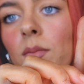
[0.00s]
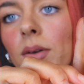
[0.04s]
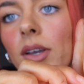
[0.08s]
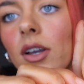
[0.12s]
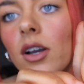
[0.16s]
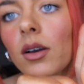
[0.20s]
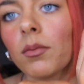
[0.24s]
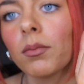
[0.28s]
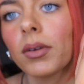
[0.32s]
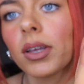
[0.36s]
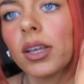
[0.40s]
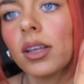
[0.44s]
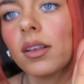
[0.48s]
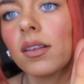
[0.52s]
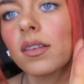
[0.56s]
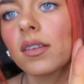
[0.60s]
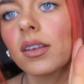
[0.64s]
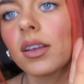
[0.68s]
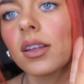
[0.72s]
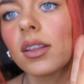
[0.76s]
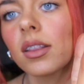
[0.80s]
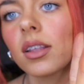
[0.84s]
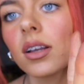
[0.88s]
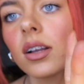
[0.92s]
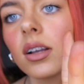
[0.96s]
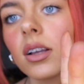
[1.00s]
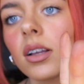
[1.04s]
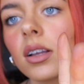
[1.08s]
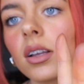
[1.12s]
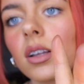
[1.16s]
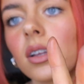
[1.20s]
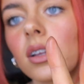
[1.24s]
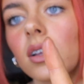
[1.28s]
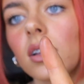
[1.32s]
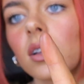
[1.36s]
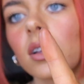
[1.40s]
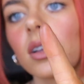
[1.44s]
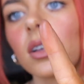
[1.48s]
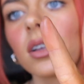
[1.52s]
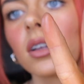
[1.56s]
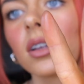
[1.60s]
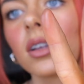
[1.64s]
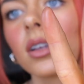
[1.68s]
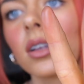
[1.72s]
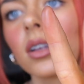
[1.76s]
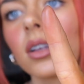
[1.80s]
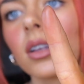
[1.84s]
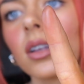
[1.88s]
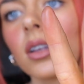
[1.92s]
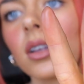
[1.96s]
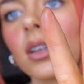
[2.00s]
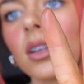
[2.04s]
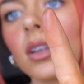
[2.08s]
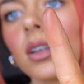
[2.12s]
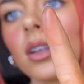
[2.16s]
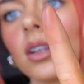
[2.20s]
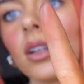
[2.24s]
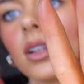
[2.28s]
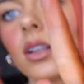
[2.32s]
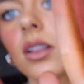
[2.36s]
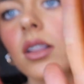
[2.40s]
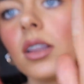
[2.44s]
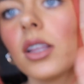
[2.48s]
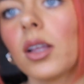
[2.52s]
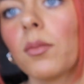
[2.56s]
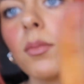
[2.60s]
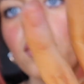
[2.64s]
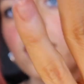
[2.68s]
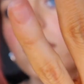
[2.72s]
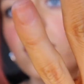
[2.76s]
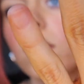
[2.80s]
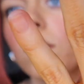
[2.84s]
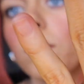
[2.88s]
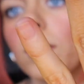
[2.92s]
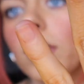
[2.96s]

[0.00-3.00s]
big on me. See it there? A little bit too